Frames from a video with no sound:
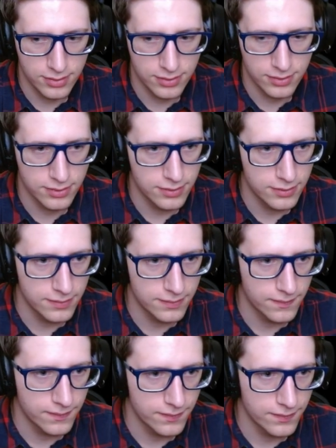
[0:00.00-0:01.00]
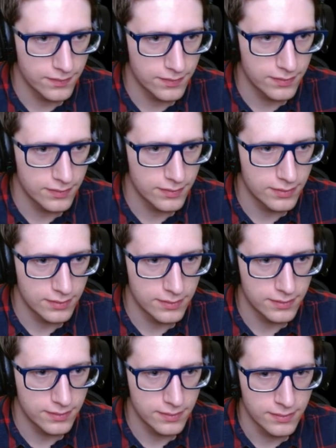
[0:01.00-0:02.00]

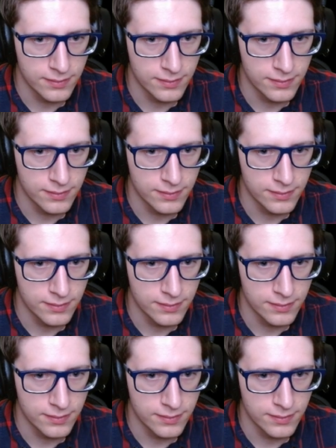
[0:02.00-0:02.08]
(no one is talking)